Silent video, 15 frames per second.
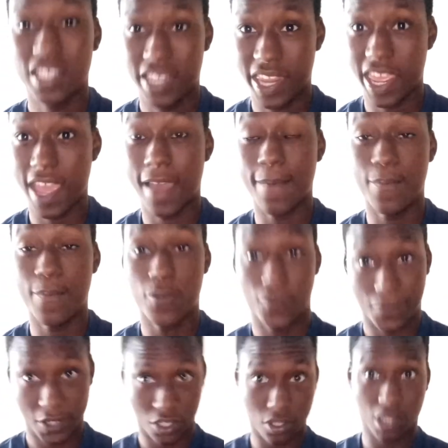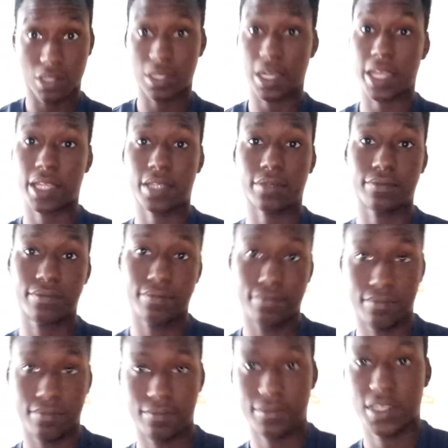they are professionals. Like
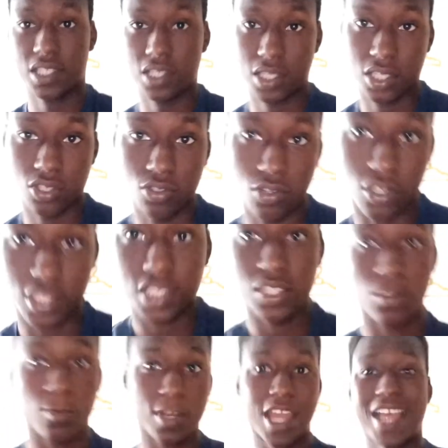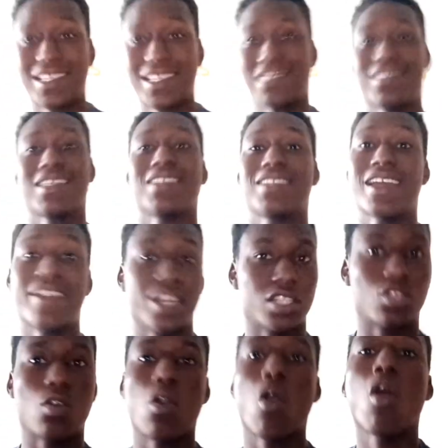basically, you could just see someone assistant
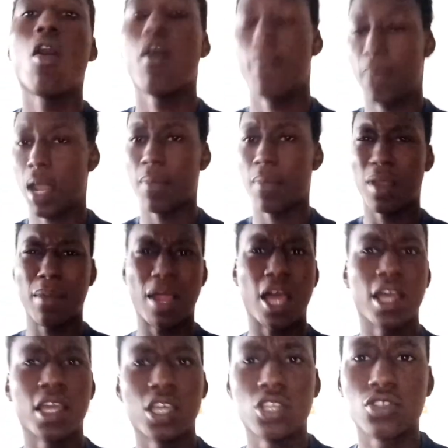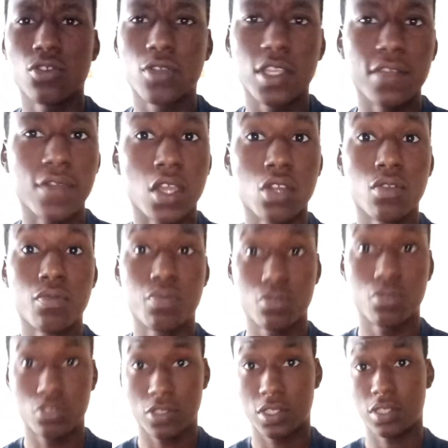director, blah blah blah. So if you're going to
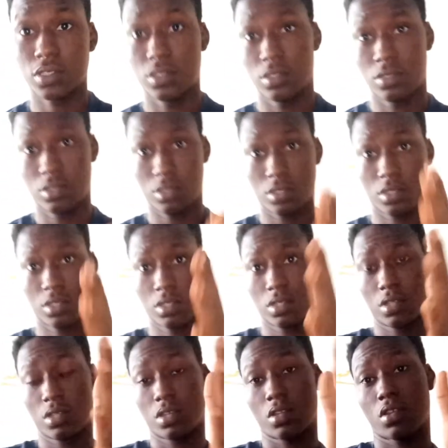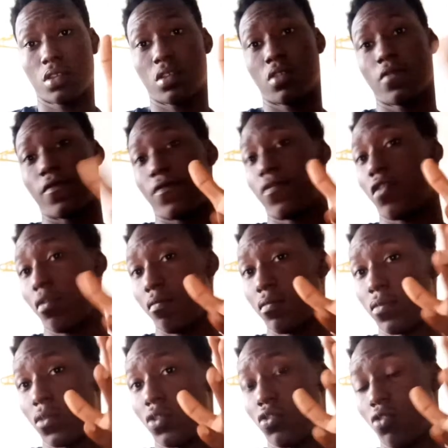post from
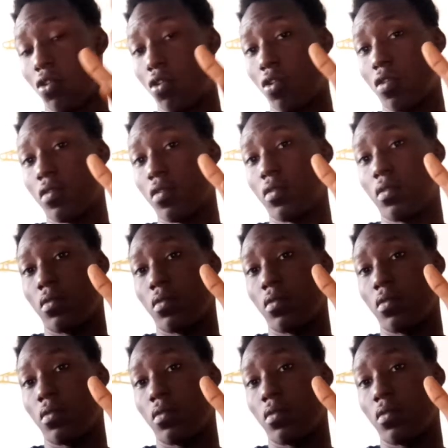your